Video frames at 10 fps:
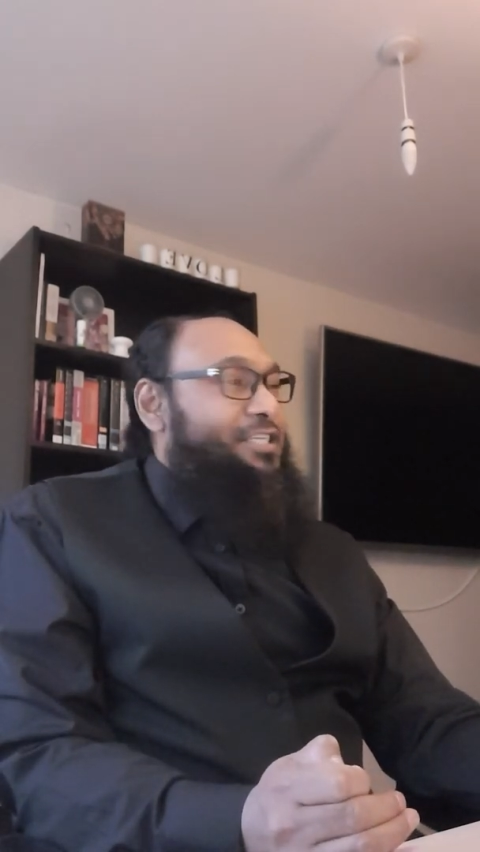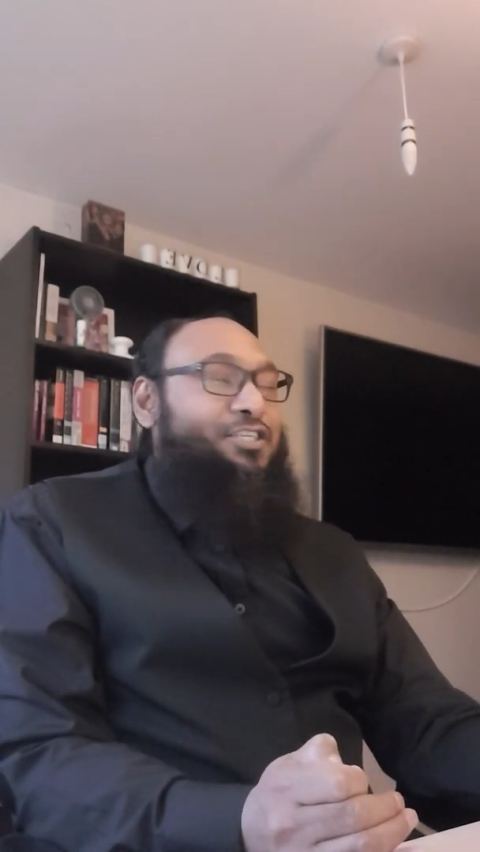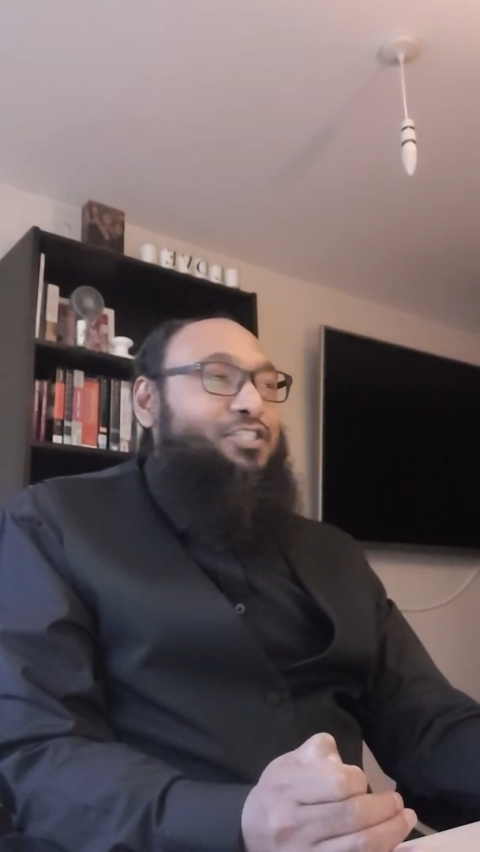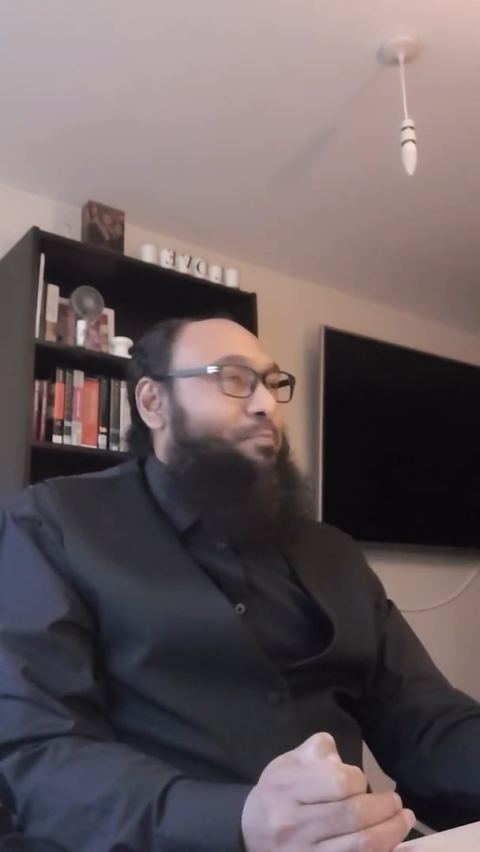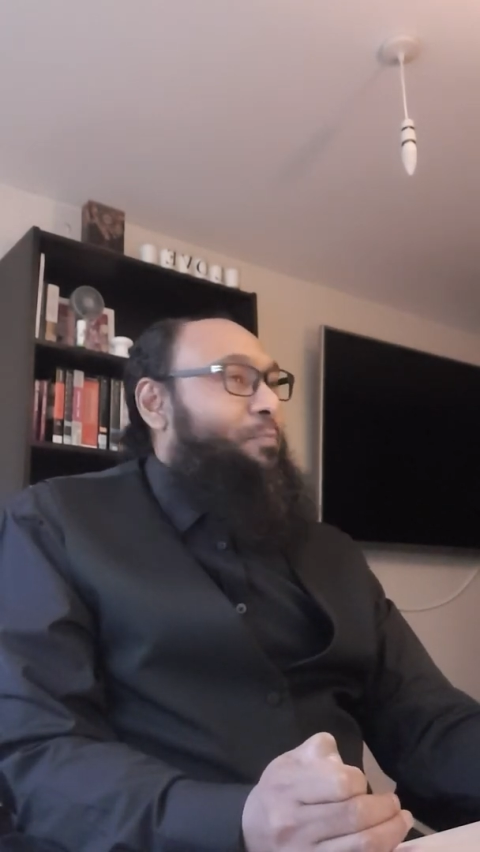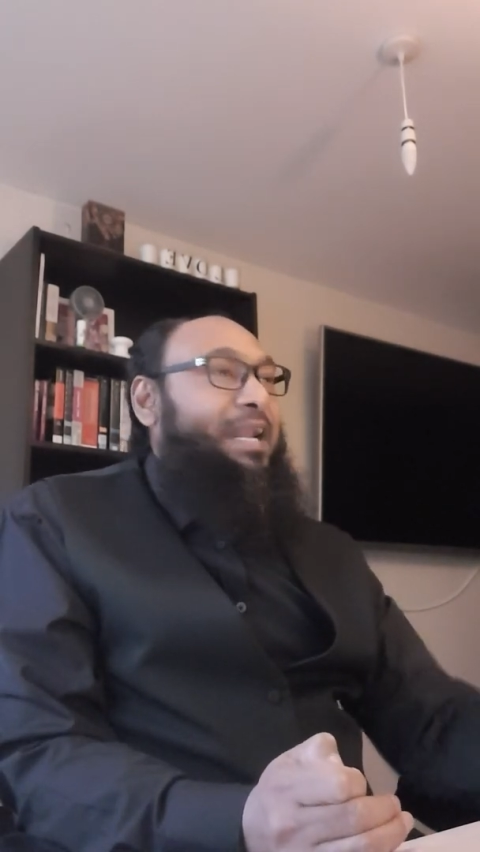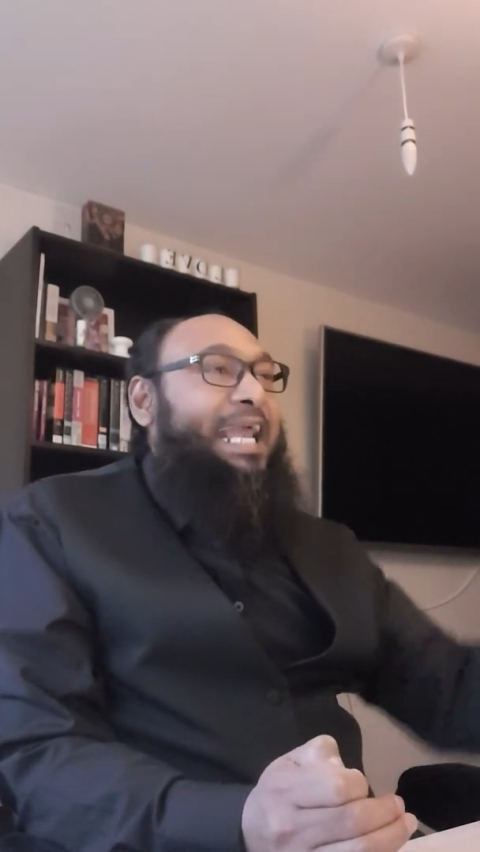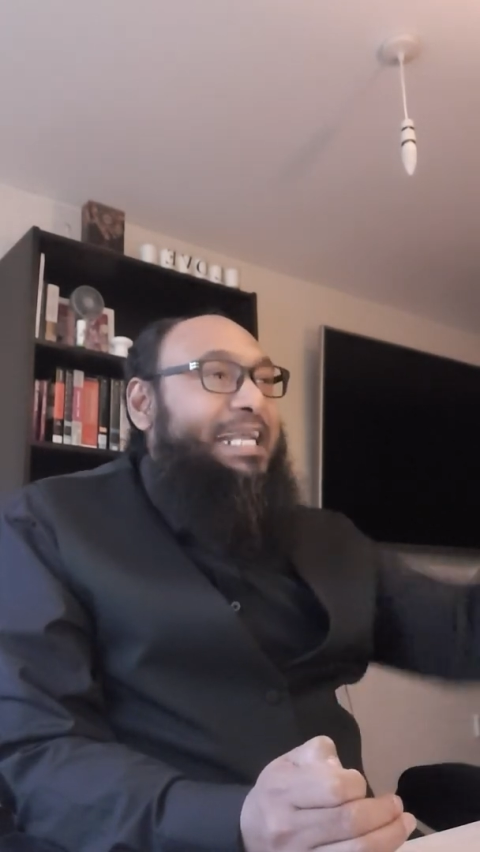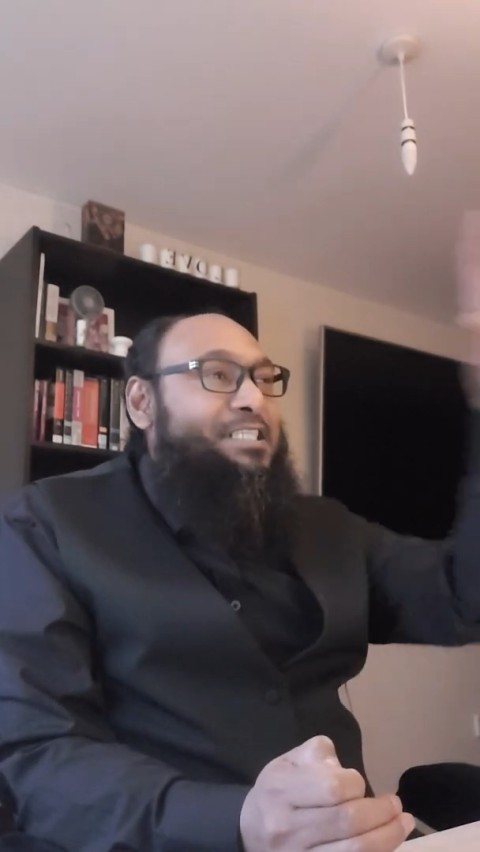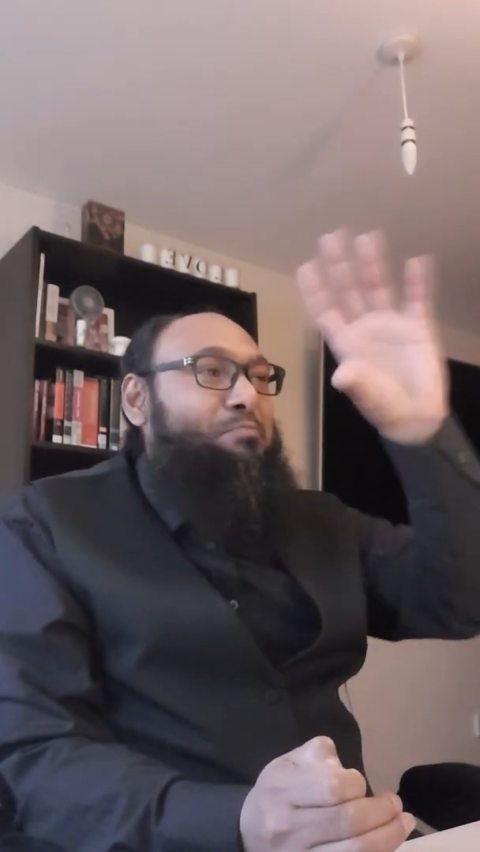just
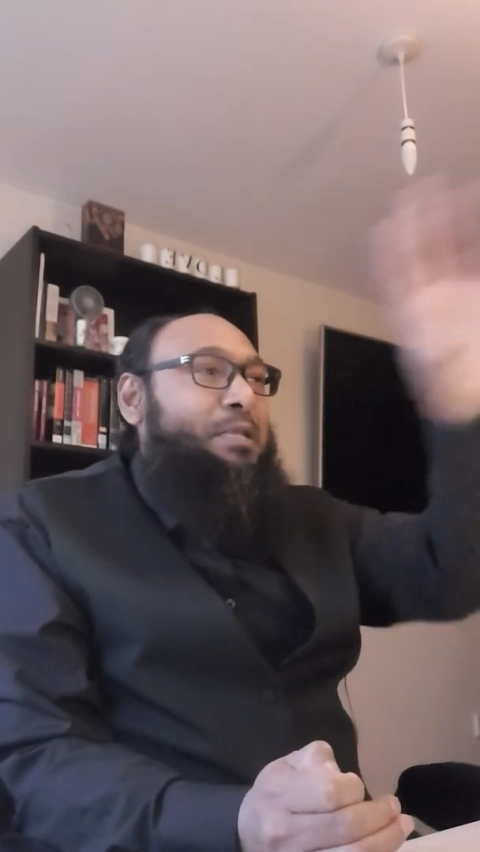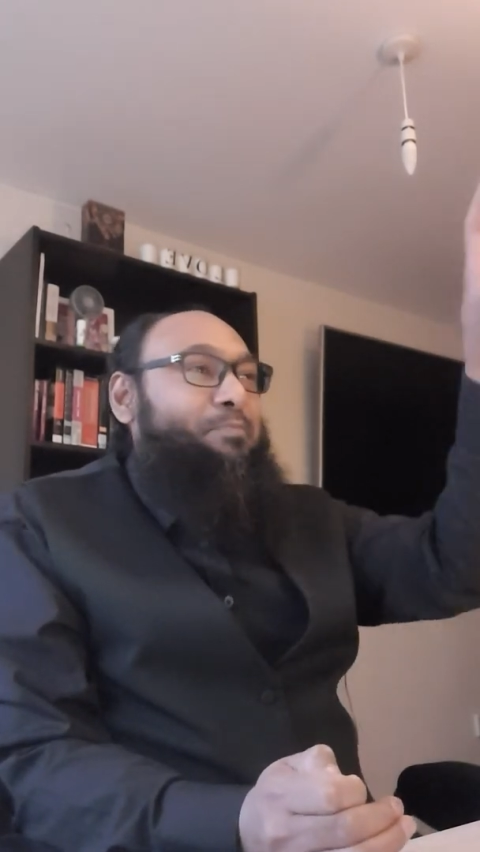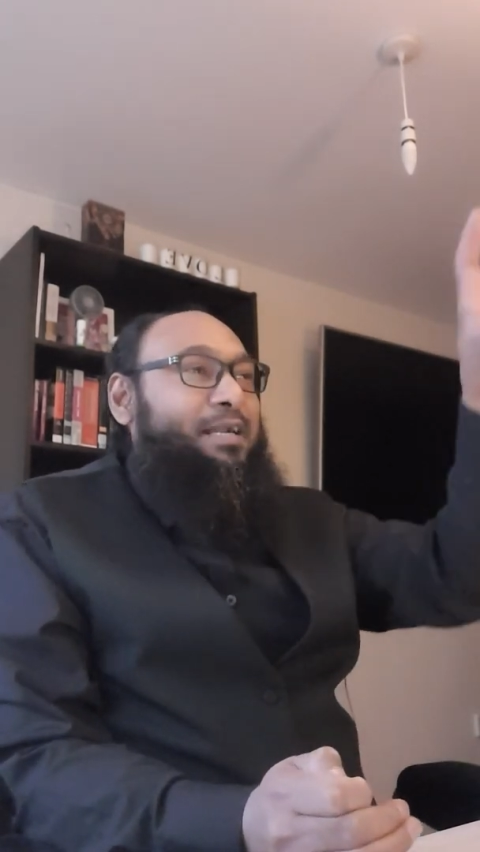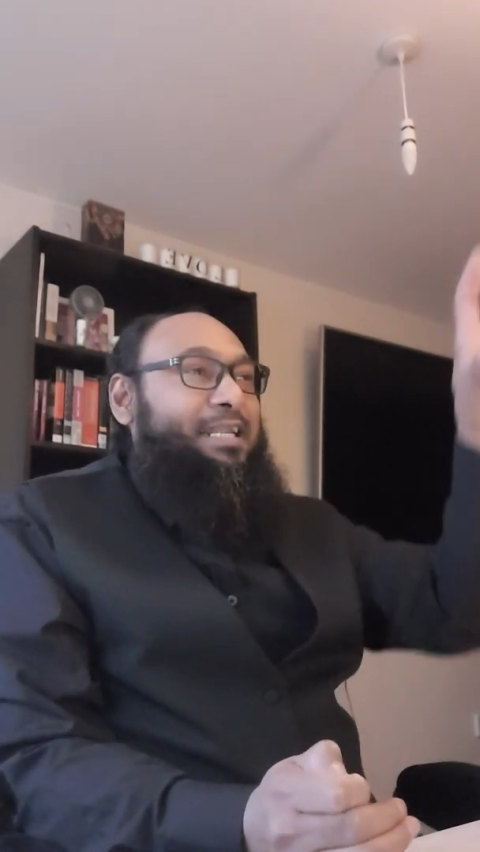place people.